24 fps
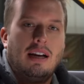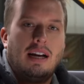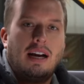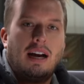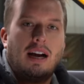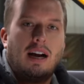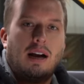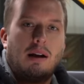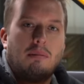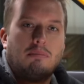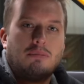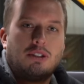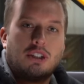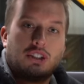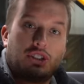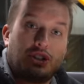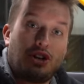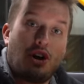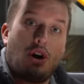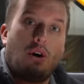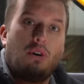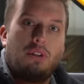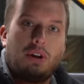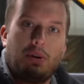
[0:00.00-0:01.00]
Um, just
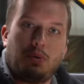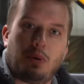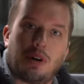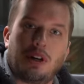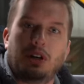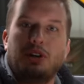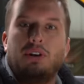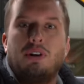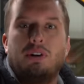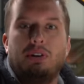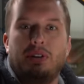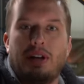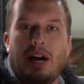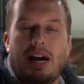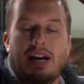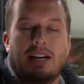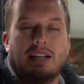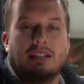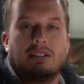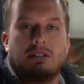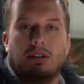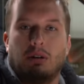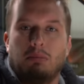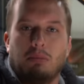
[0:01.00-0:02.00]
know that when you do that,
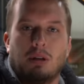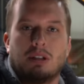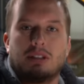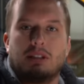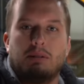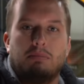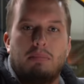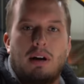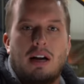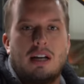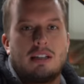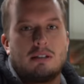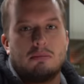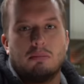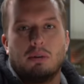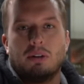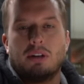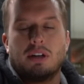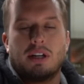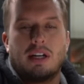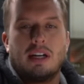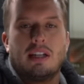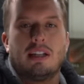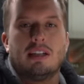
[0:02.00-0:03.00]
it's almost
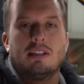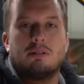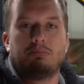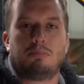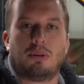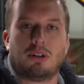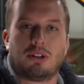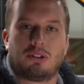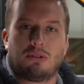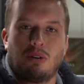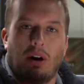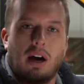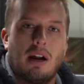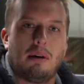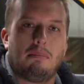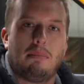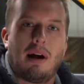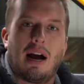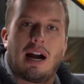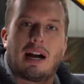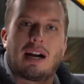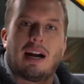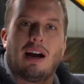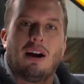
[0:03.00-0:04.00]
impossible to get this push rod
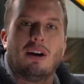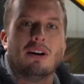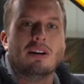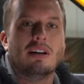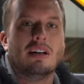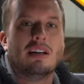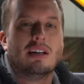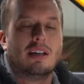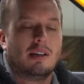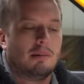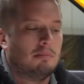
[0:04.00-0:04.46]
back out.